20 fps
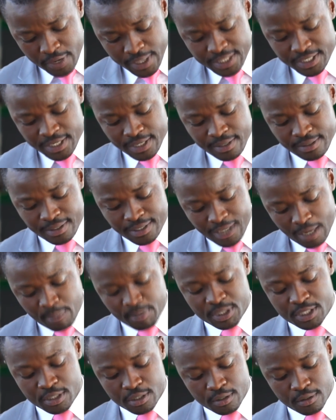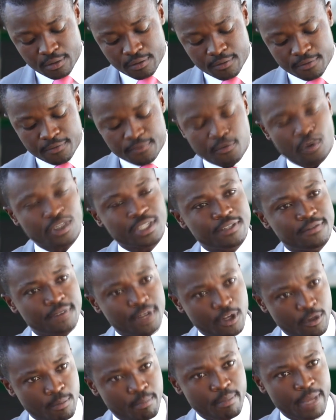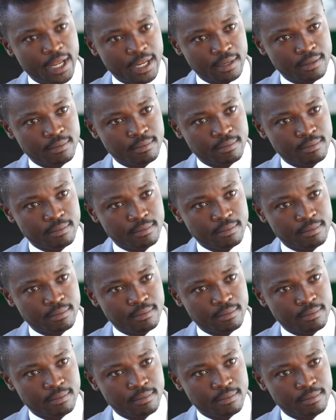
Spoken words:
Creating capital for development,